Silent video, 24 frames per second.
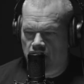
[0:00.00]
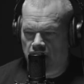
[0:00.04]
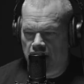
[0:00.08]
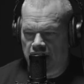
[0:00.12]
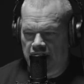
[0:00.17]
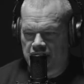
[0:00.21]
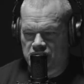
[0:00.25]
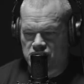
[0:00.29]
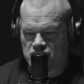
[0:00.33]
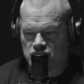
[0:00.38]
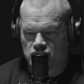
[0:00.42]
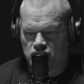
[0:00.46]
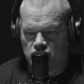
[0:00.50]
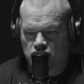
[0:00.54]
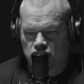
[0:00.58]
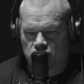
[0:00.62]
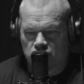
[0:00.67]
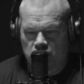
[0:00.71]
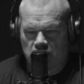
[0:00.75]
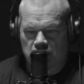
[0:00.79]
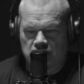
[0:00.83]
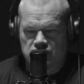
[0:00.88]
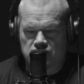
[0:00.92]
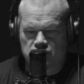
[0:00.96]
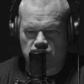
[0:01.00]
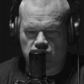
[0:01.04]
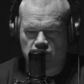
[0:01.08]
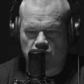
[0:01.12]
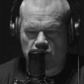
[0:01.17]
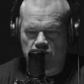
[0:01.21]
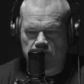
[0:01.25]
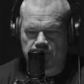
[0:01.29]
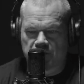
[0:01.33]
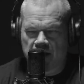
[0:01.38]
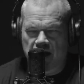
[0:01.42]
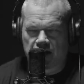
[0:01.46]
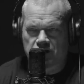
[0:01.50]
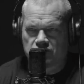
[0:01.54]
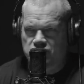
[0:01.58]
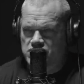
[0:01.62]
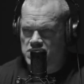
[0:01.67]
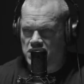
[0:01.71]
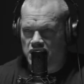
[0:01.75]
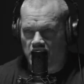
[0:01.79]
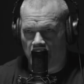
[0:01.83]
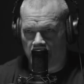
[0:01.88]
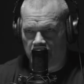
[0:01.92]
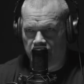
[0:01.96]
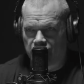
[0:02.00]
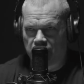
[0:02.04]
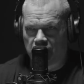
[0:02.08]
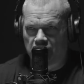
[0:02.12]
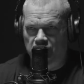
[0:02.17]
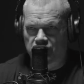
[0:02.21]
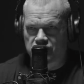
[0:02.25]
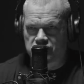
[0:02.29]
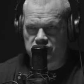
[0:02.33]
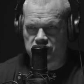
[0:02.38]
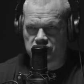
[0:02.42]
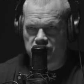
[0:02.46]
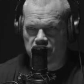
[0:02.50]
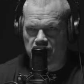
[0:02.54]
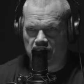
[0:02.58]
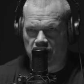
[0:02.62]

as you as you look back, is there anything else?